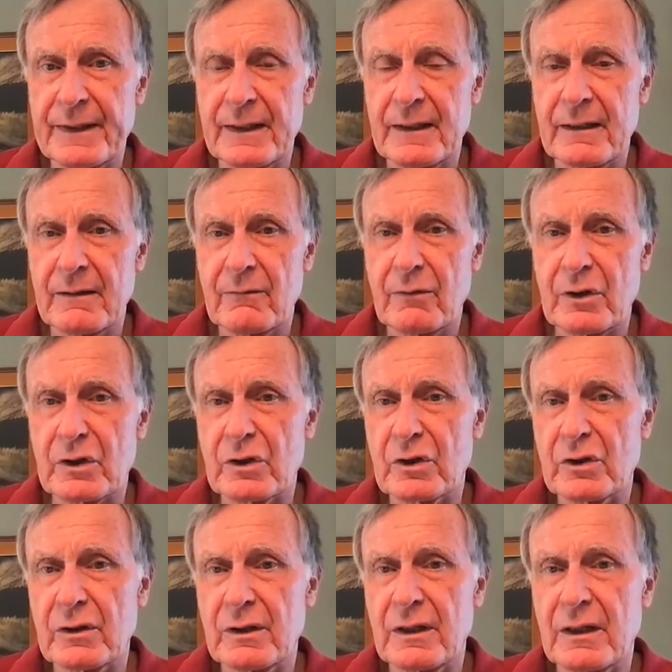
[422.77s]
which
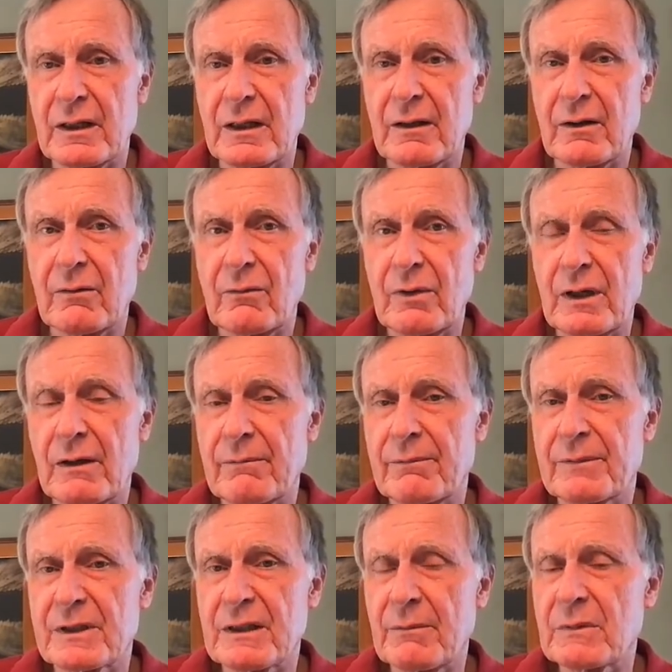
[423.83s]
we
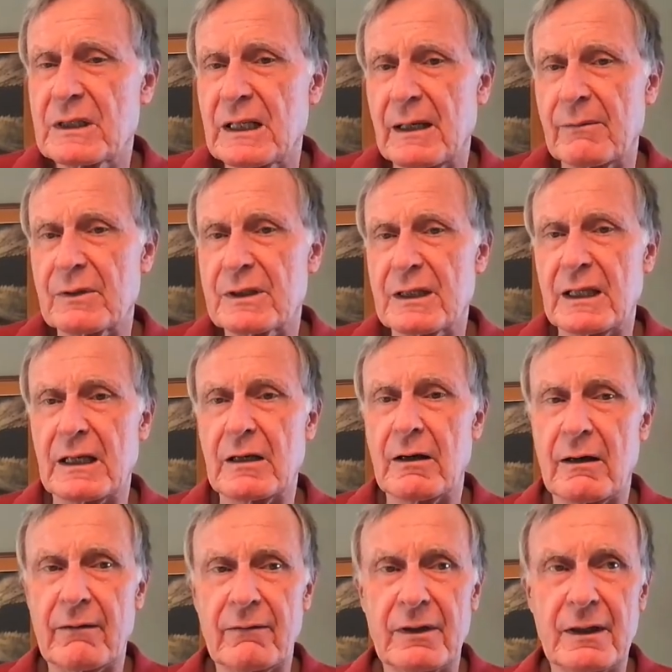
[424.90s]
sometimes think
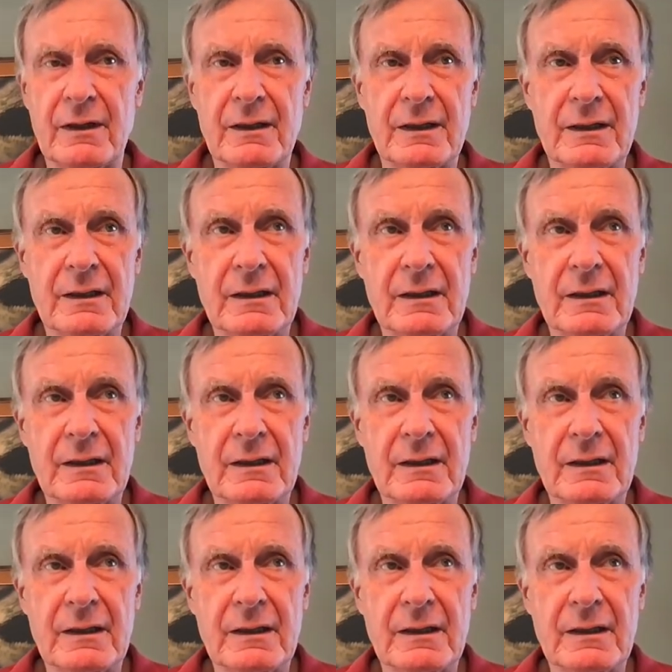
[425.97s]
of as